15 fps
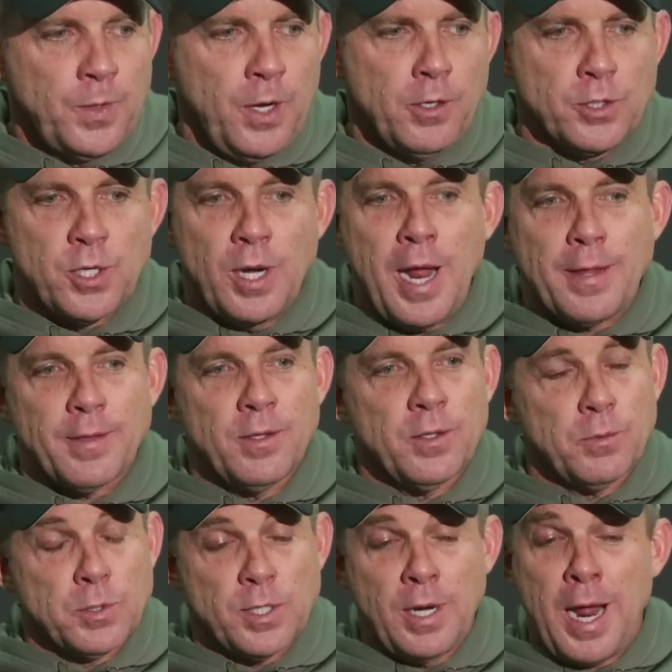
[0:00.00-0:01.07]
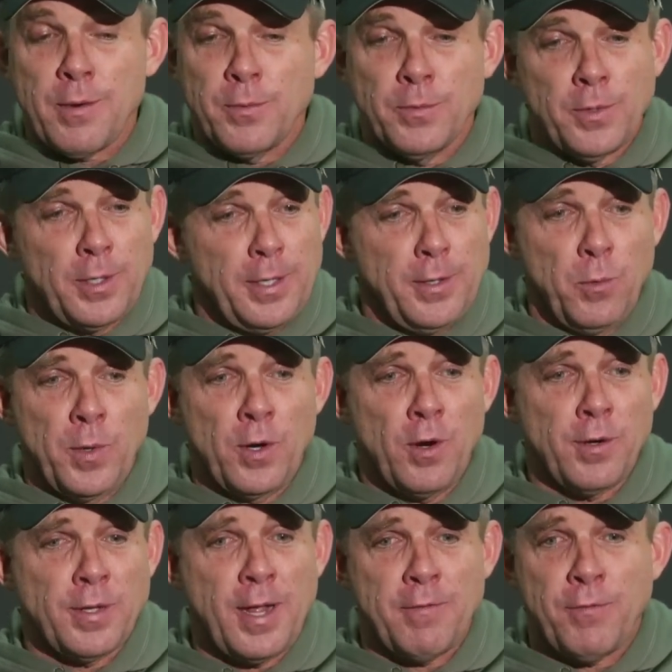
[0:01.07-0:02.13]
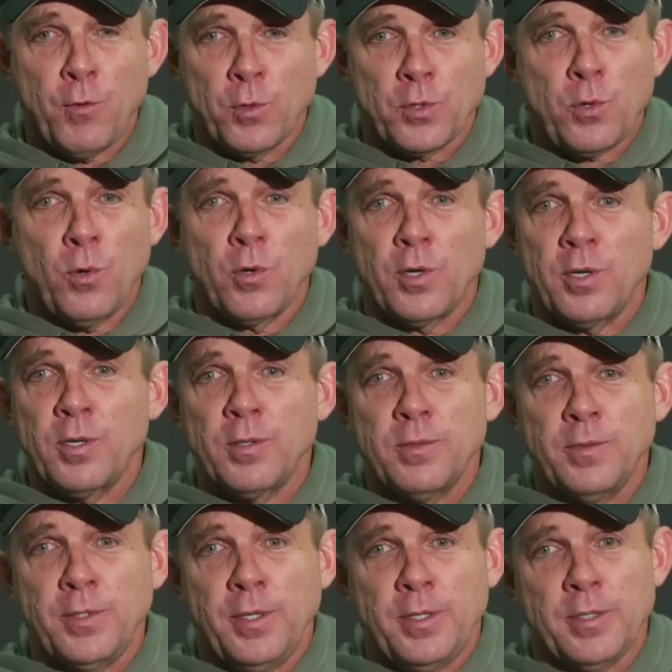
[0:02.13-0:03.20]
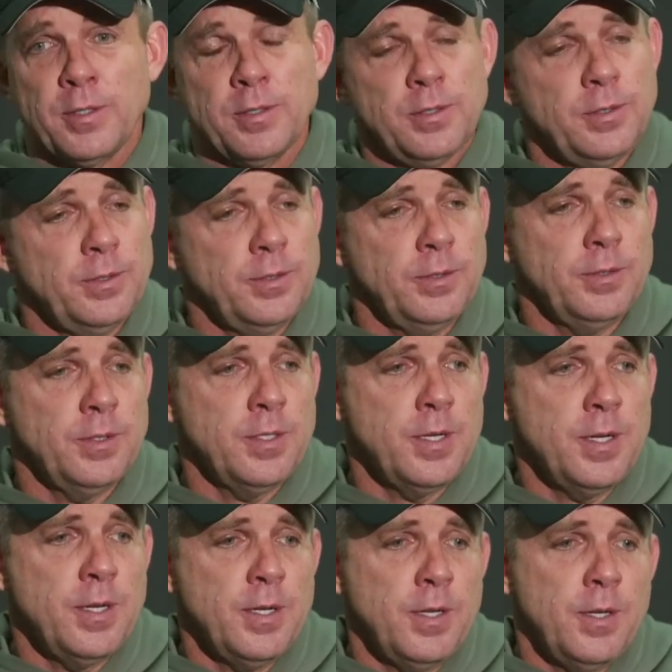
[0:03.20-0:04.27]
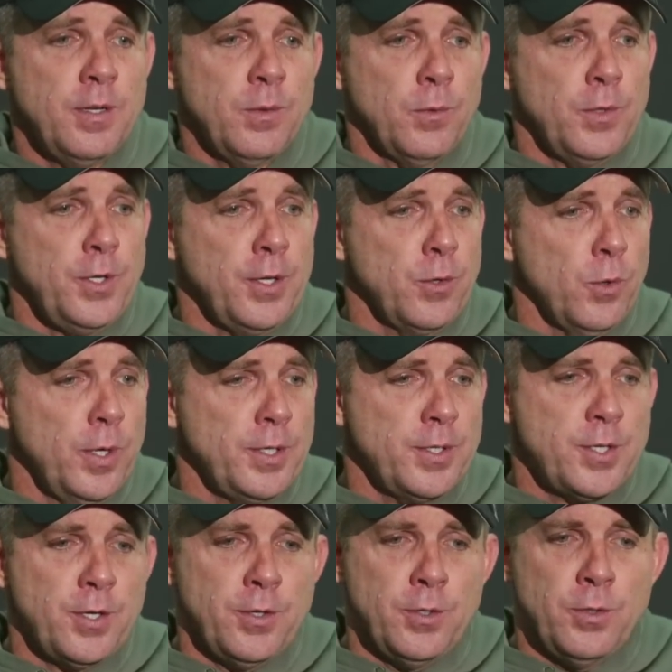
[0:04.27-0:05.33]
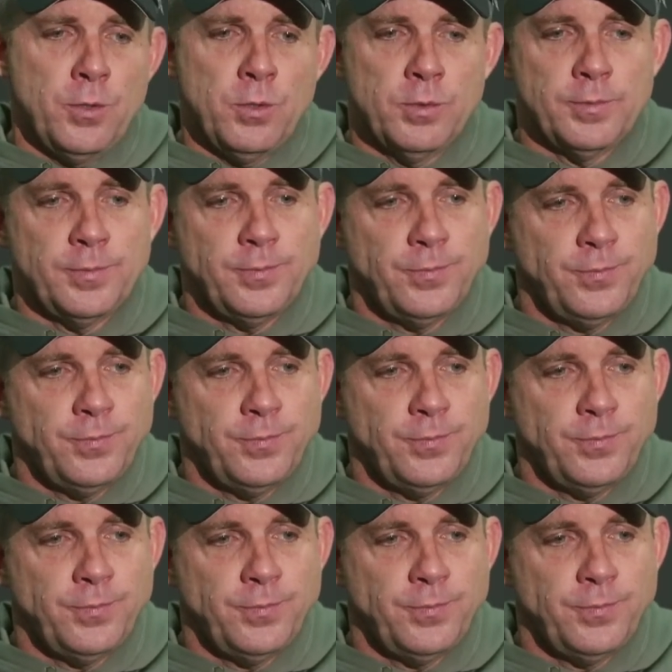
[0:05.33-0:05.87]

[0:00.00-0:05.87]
it was a lot really that went on in that fourth quarter when you go into